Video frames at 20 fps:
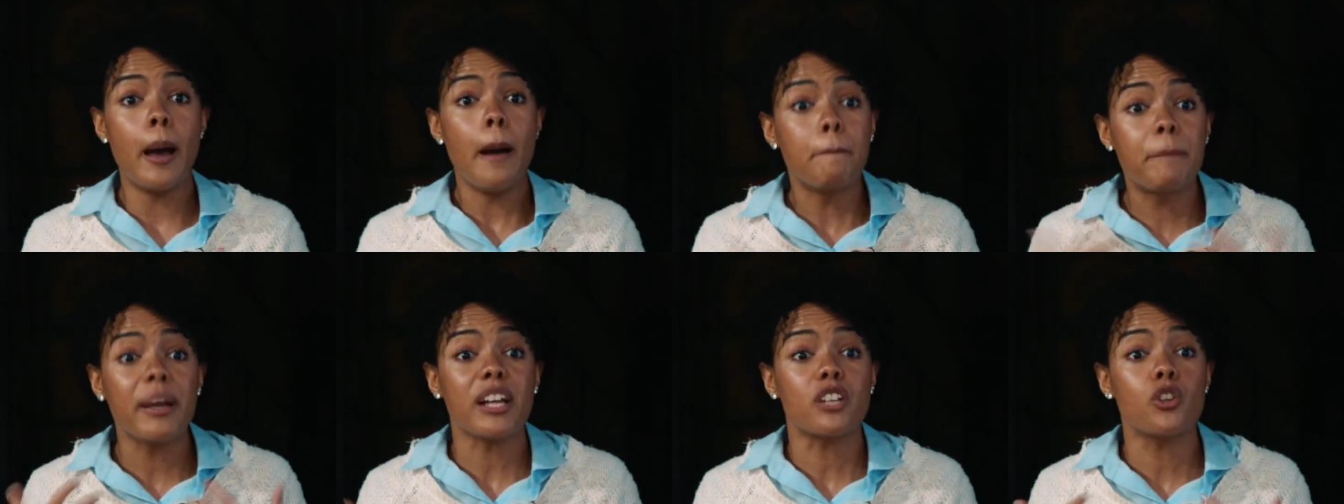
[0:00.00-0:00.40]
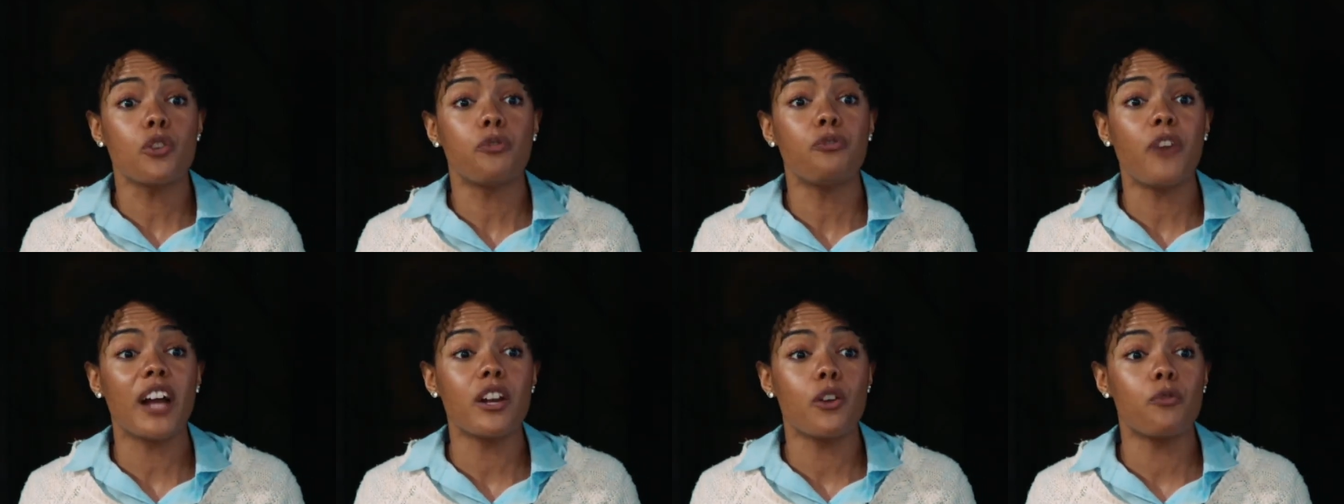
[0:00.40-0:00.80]

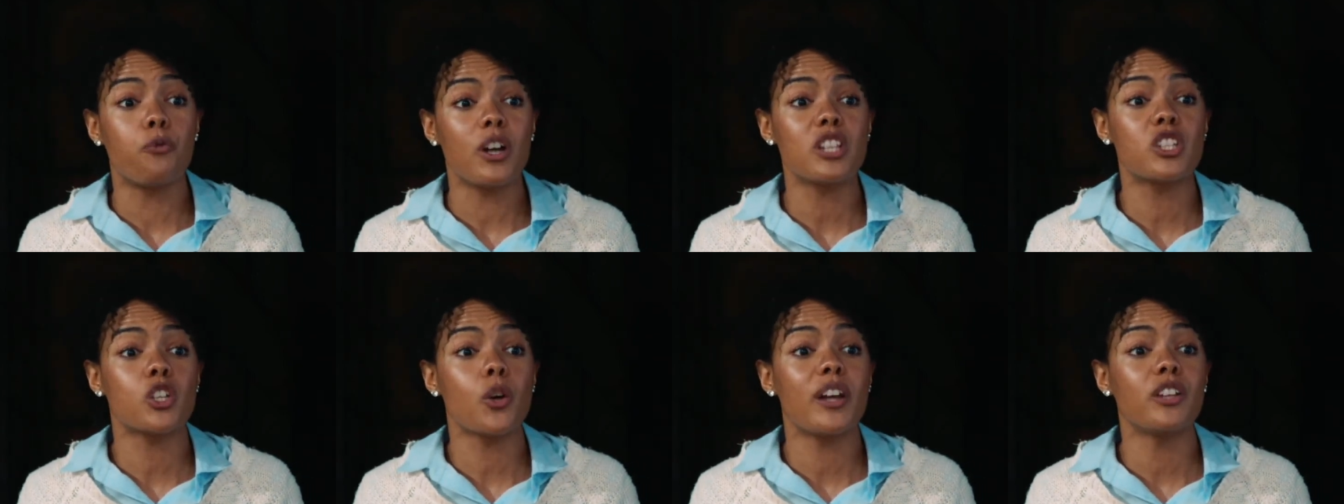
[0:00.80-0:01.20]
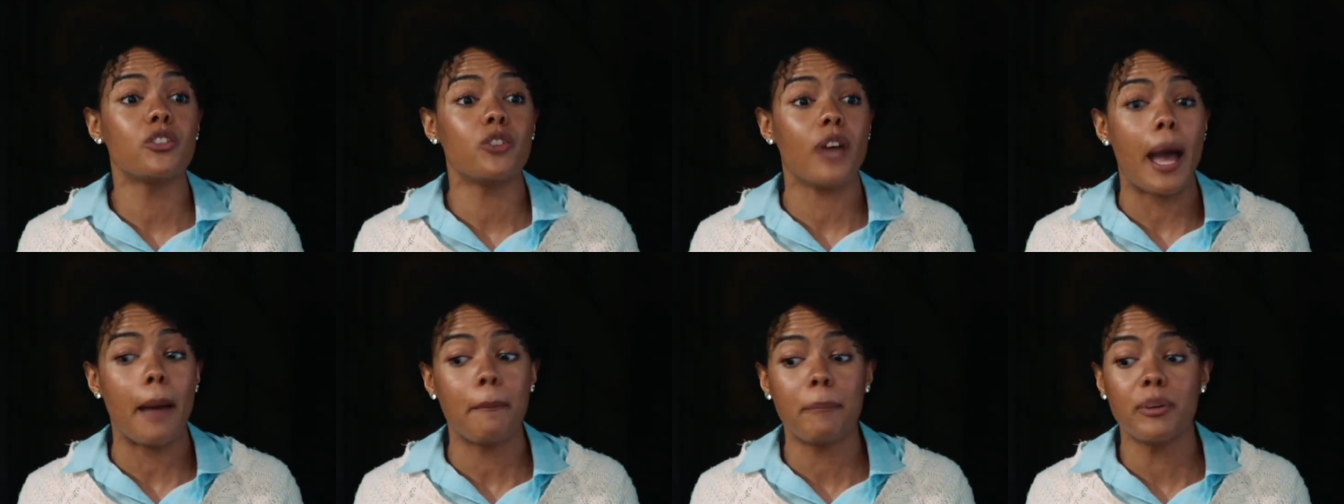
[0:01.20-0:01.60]
petrified of what's going
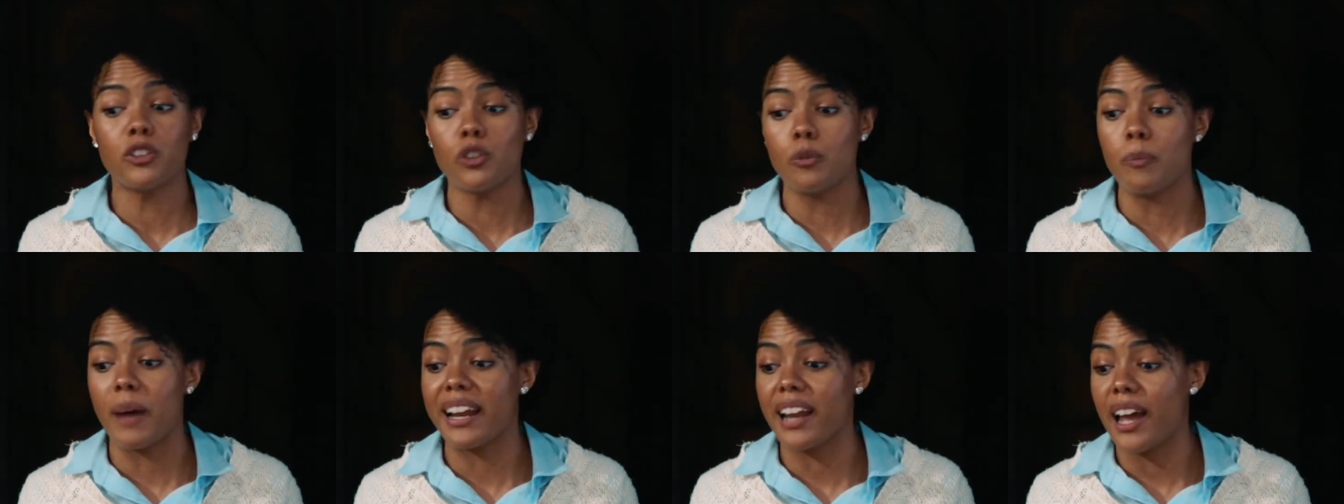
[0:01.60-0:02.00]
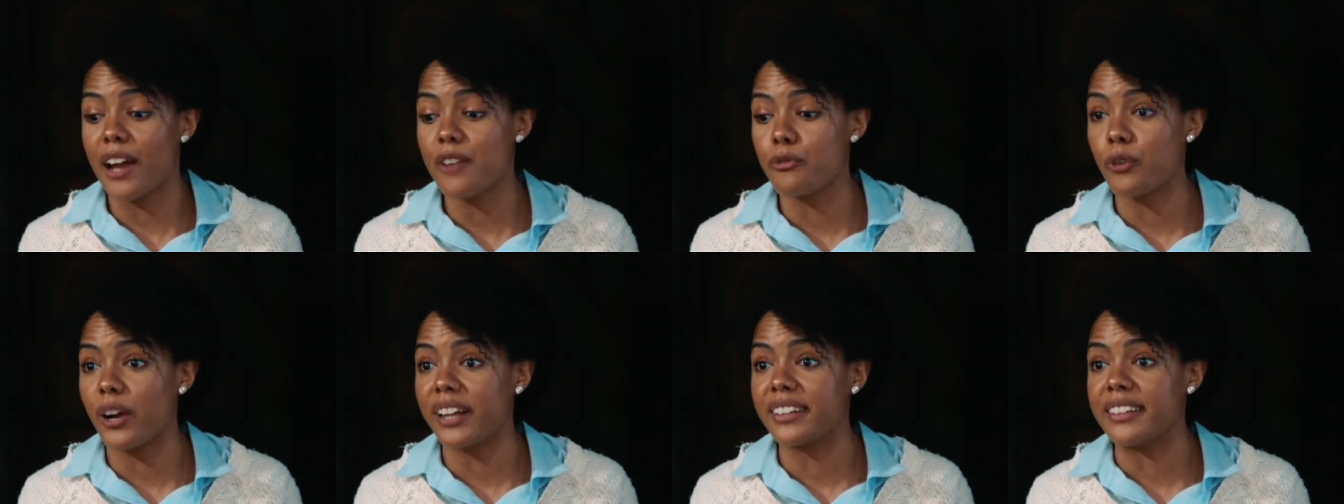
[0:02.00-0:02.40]
to happen to my
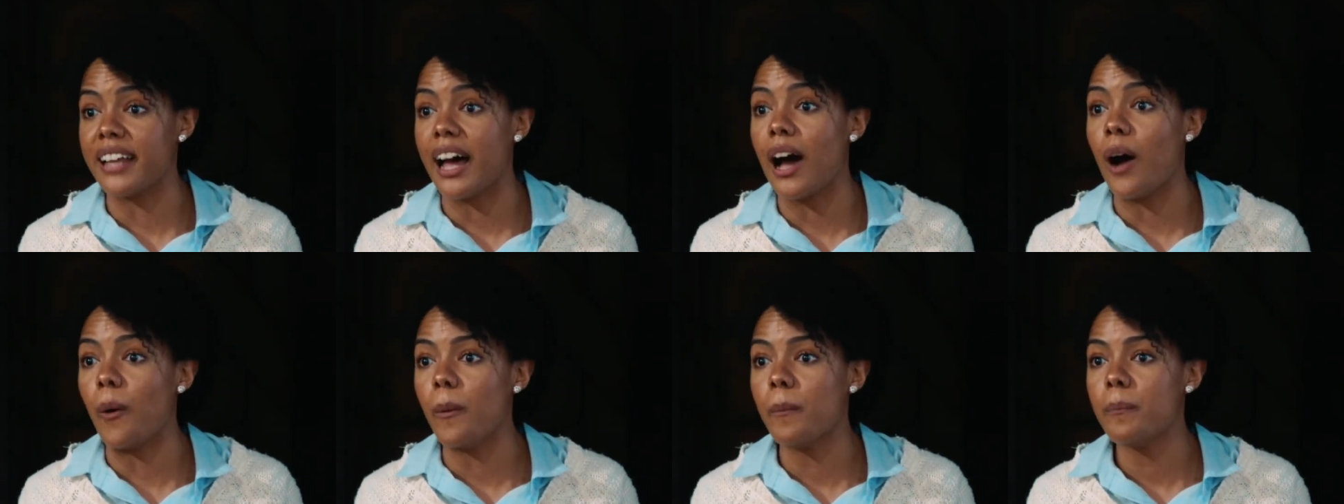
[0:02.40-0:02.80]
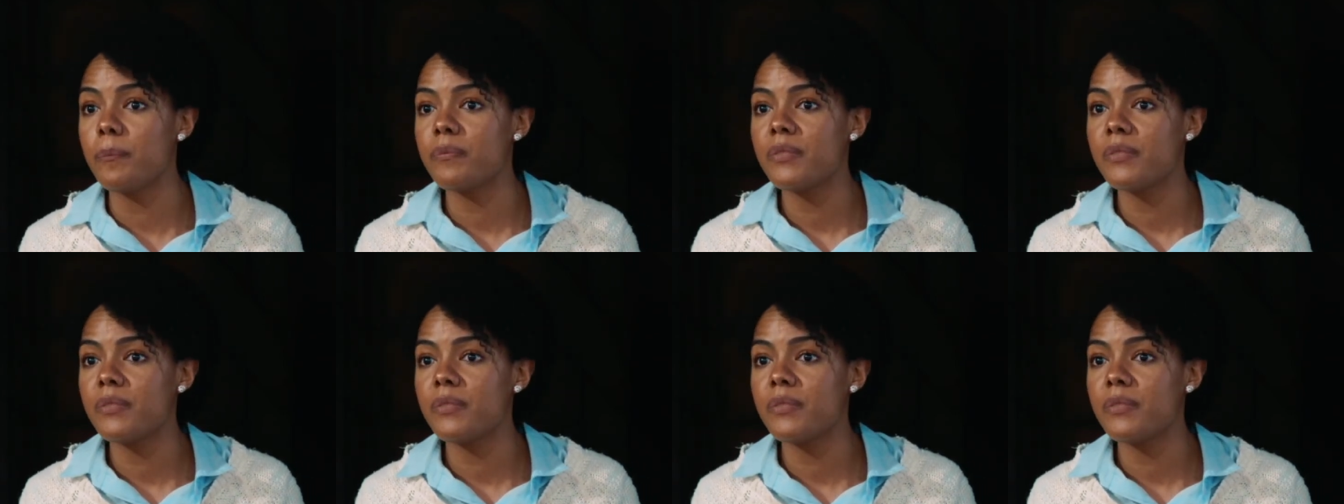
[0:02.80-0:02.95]
life right now.